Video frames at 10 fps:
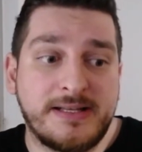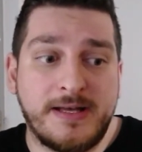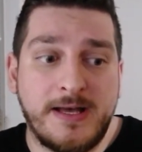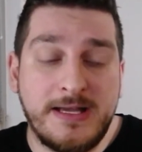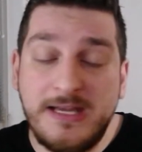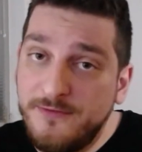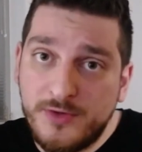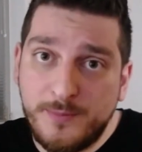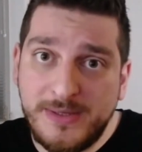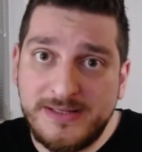Uh, if
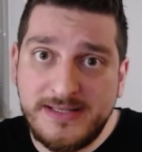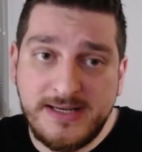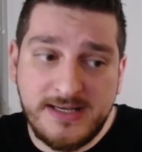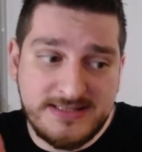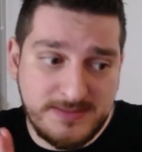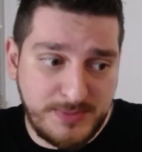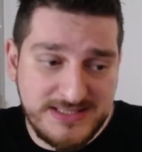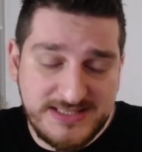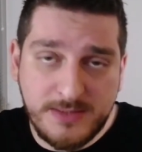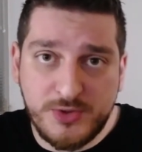you're building a
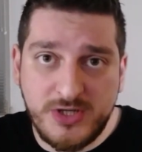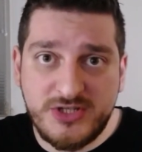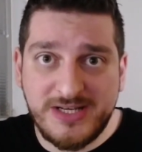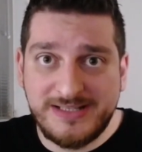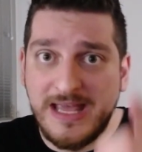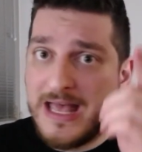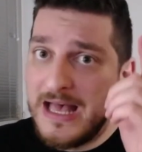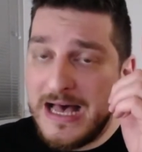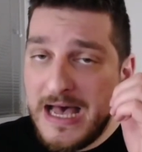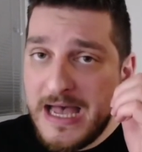simplistic project,
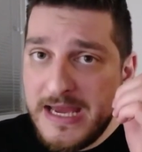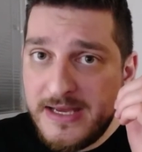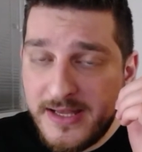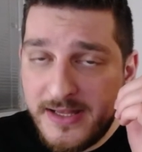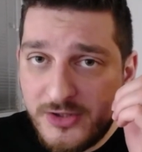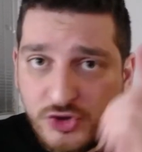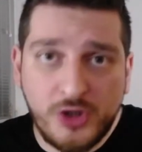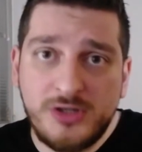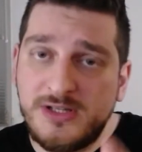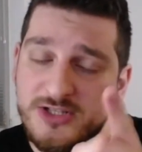I
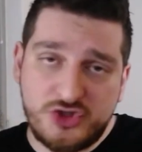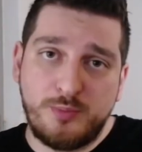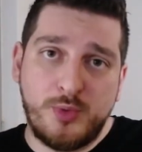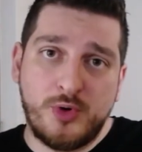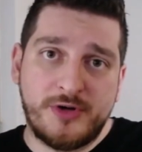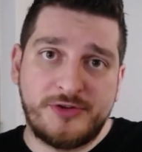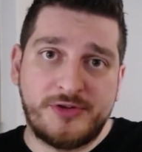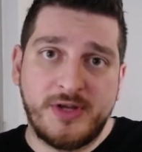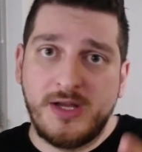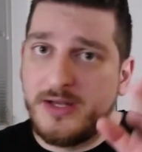totally support
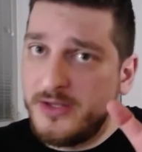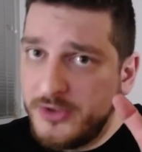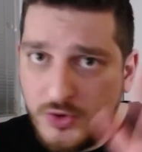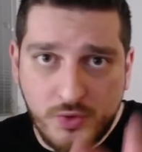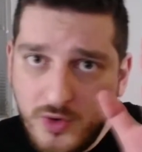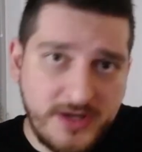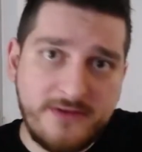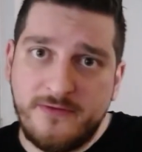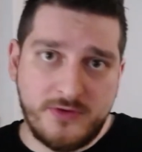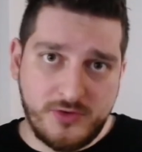you going
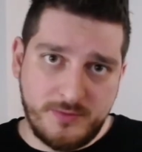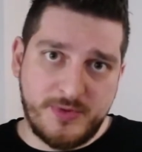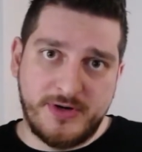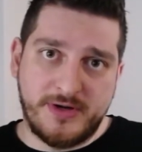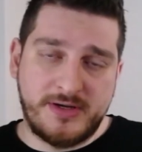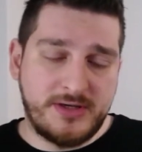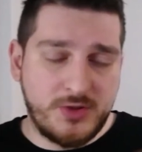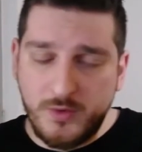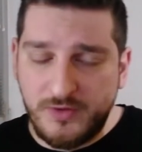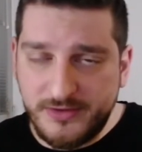for Gutenberg.
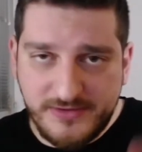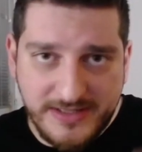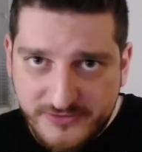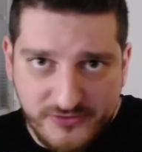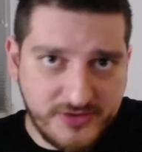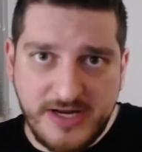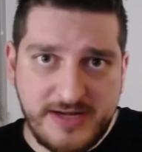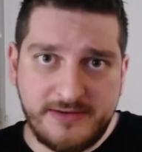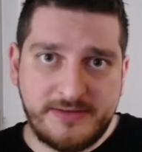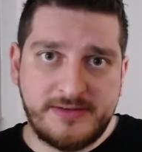You will not
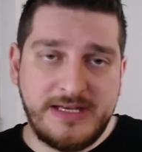regret it.